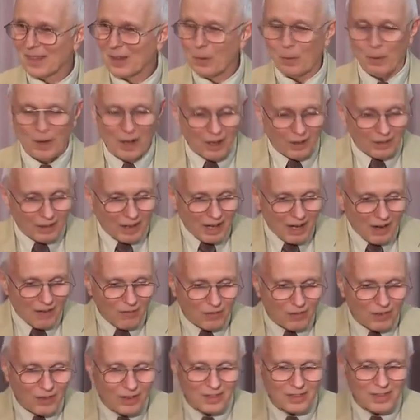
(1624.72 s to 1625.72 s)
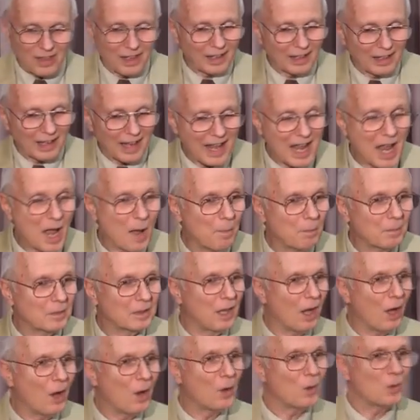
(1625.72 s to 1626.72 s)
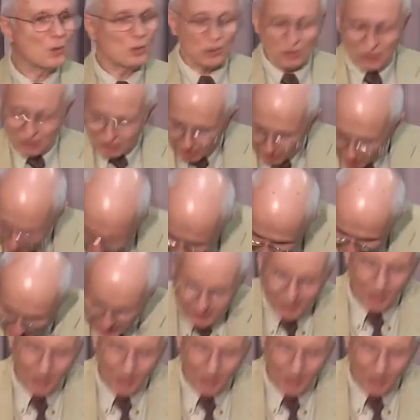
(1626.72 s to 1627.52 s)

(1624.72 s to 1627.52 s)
Wherever the Lamb goes, they